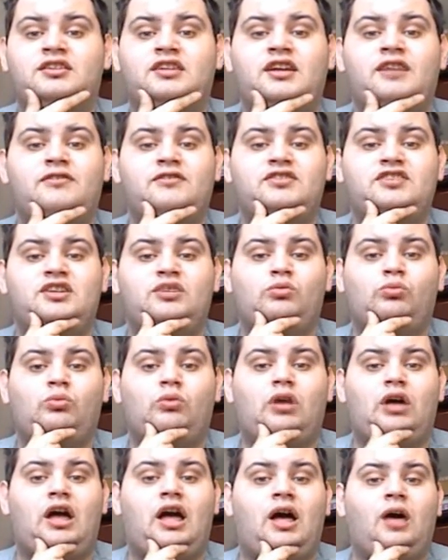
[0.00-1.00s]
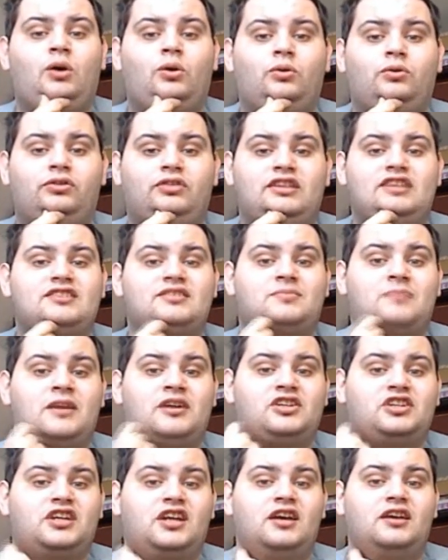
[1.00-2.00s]
definitely see how this
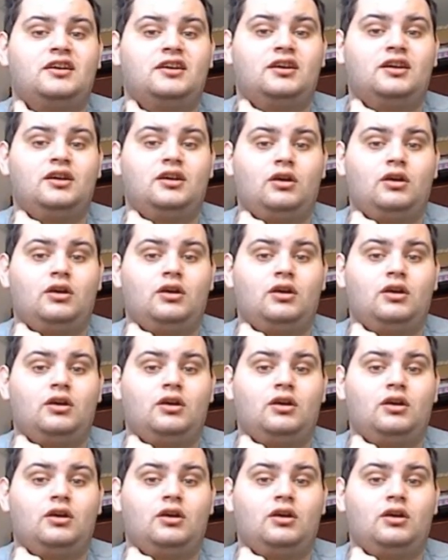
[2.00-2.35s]
managed to get